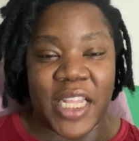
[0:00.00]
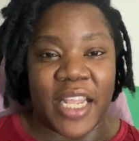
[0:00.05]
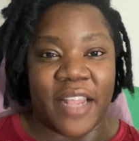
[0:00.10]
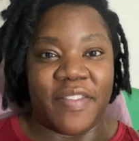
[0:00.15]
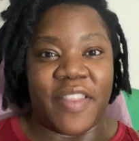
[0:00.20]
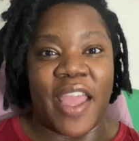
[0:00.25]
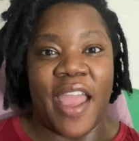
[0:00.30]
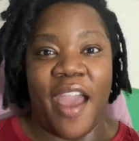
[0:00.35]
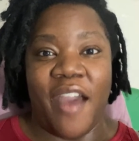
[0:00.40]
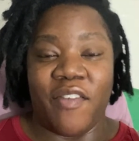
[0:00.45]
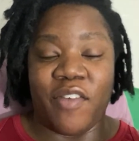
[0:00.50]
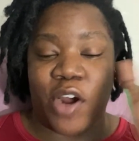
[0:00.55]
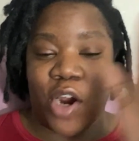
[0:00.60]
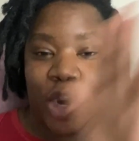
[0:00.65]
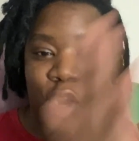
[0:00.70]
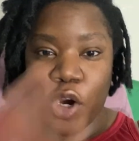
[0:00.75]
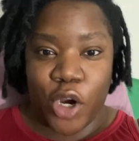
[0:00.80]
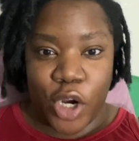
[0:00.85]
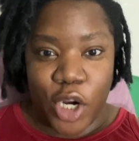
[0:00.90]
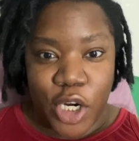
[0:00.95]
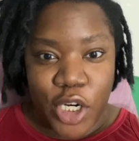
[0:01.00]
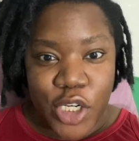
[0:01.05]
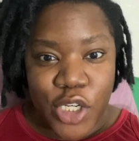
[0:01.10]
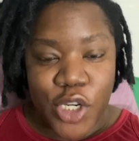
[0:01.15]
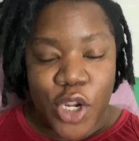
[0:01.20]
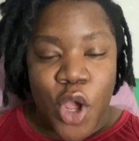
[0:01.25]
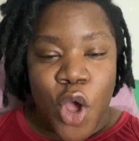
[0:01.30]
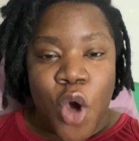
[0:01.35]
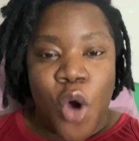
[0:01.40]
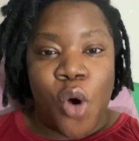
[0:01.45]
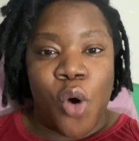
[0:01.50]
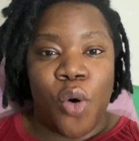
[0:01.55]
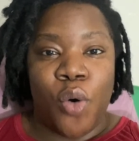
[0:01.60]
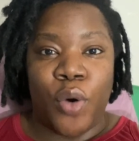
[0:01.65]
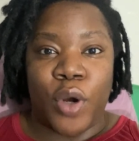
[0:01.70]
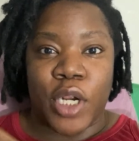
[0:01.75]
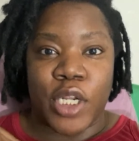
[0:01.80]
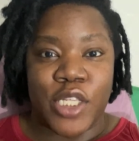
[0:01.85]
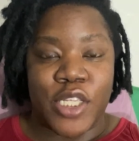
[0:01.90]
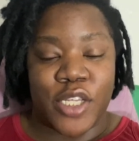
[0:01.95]
If they have an urge
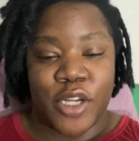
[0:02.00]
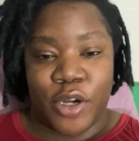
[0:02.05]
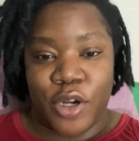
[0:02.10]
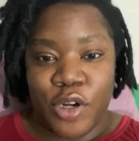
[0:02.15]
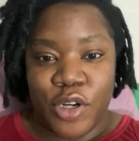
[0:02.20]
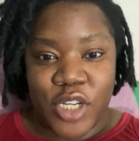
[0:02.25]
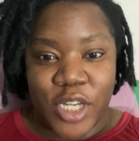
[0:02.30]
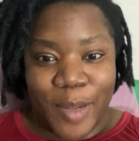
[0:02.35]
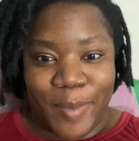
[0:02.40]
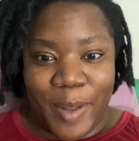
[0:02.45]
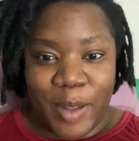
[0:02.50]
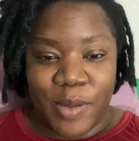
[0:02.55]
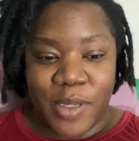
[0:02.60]
or a surge about